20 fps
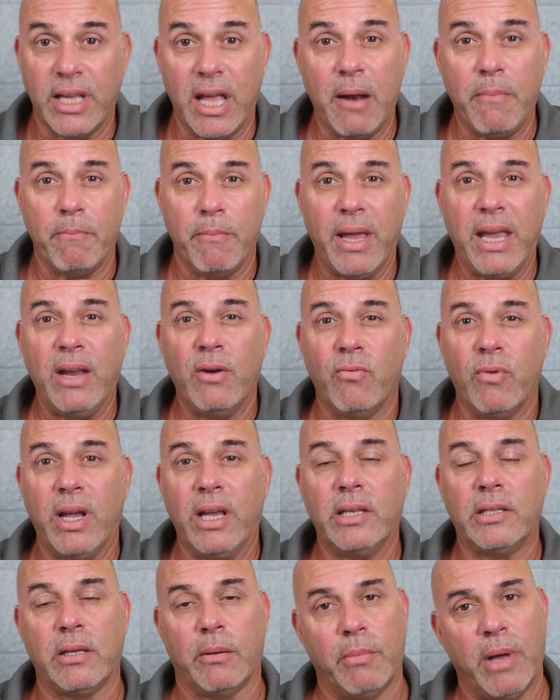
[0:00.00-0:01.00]
That may
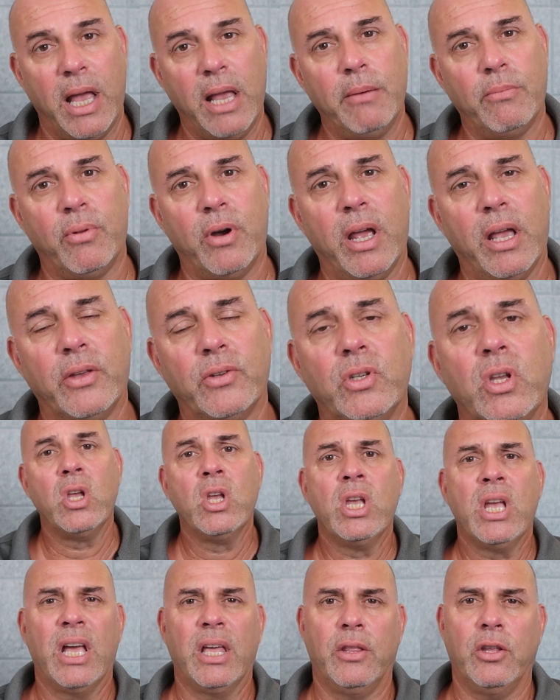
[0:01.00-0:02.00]
raise some eyebrows,
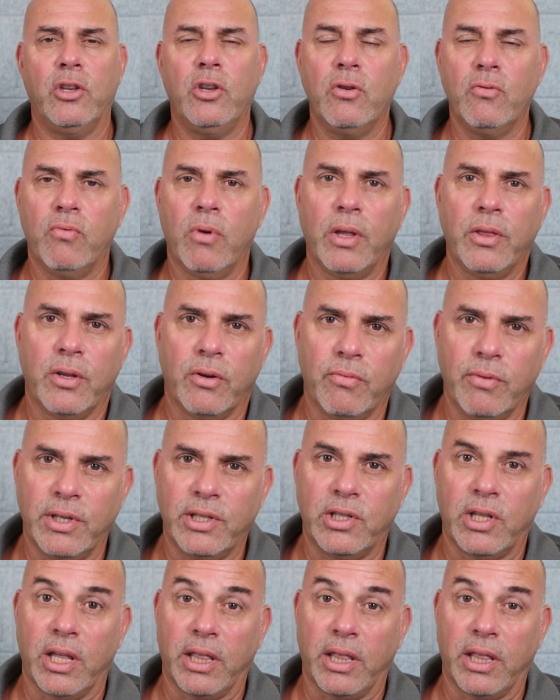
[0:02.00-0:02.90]
and then you run the risk